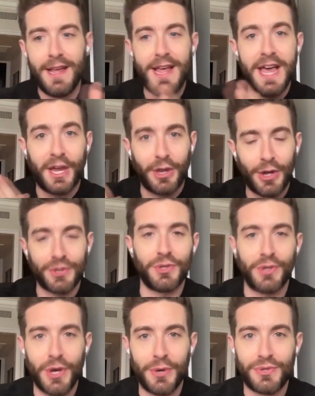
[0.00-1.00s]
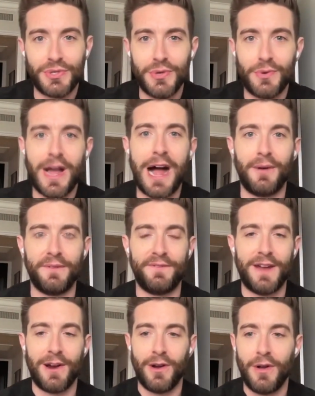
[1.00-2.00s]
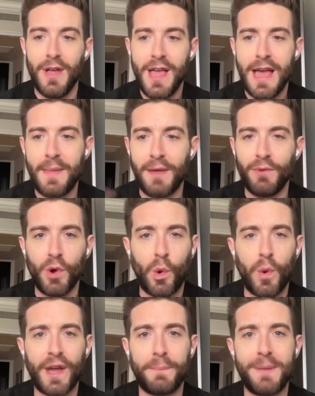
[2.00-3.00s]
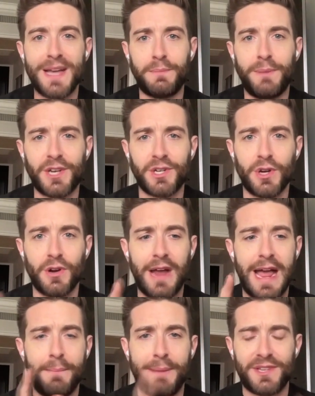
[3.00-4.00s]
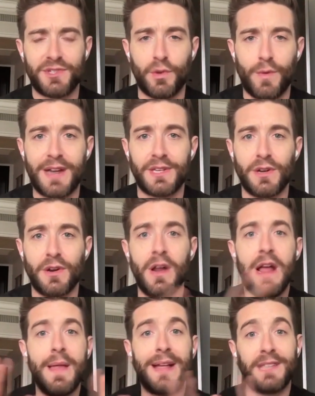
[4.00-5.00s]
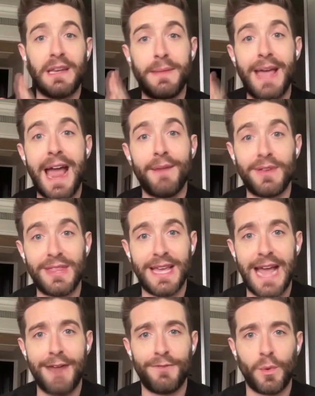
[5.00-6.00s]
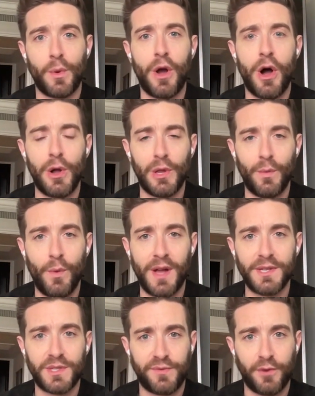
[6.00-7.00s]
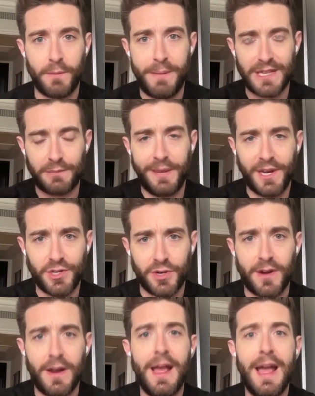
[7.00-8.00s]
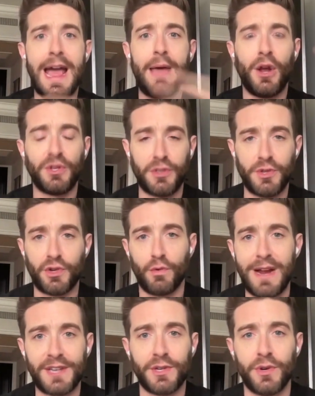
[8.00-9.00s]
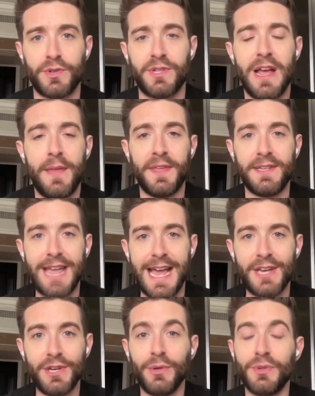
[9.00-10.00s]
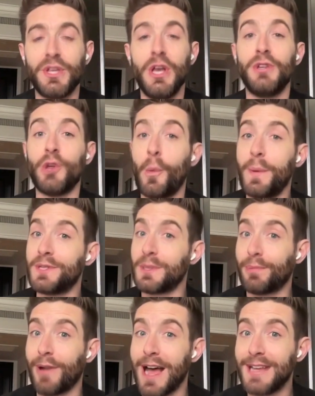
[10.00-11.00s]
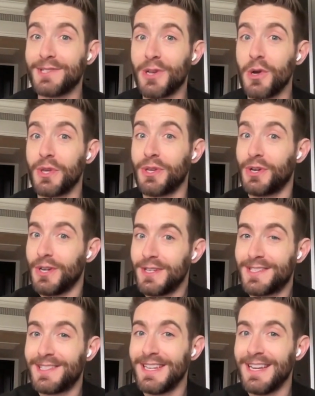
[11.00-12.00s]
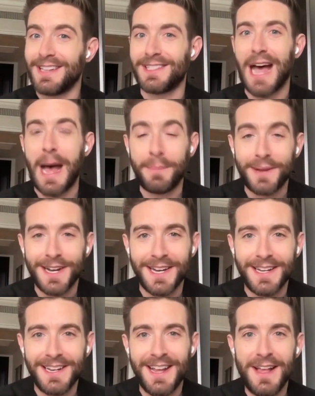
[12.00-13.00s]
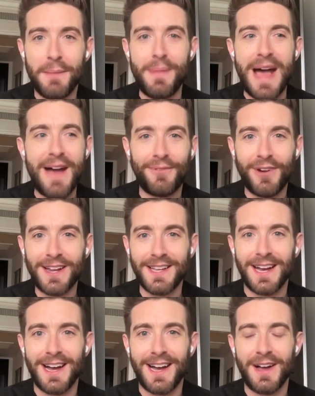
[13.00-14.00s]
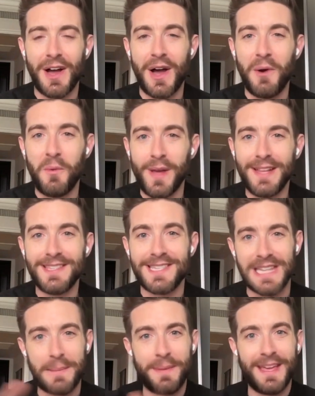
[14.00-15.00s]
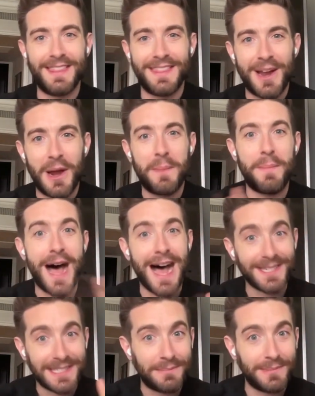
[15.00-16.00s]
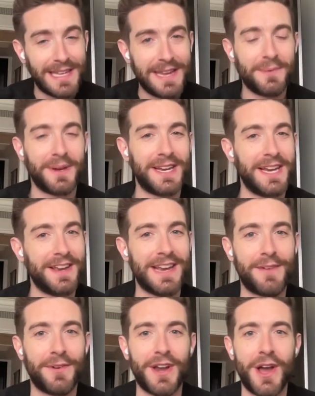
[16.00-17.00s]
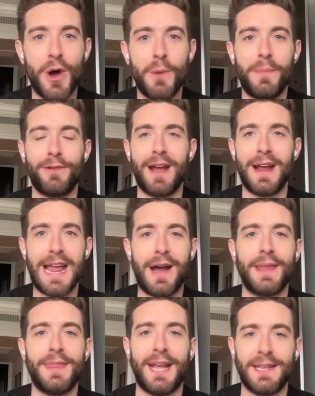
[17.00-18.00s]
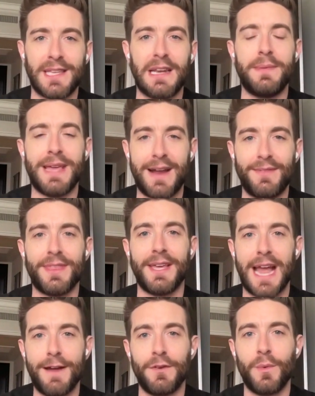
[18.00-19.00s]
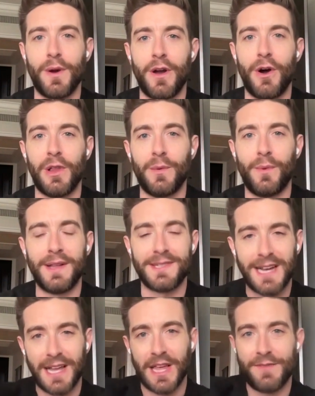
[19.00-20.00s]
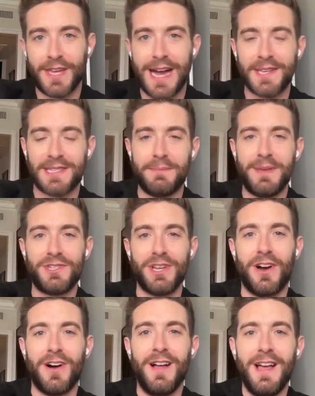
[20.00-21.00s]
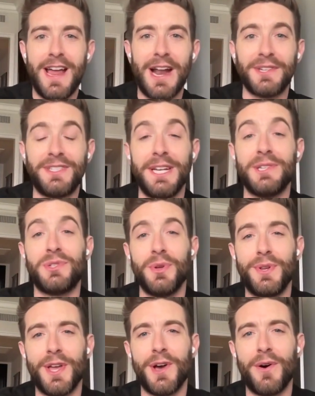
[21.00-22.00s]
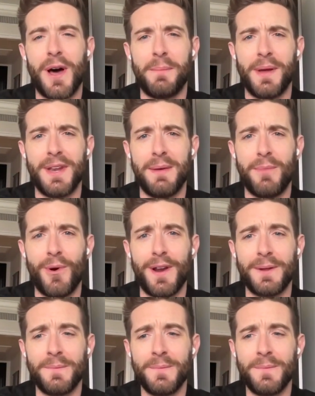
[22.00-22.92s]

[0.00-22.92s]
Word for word: It could also go to Colin Farrell. And then real quick, Best Picture and Best Director. That's going to be Everything Everywhere All at Once for Best Picture, and also the directors, the Daniels. Don't be surprised though though. You could see a Top Gun Maverick uh, uh, win slip in there, possibly. Well, you, you never know. But right now, I think it's going to be everything, everywhere, all at once. I love you guys and miss y'all, and I'll see you in studio on Monday morning.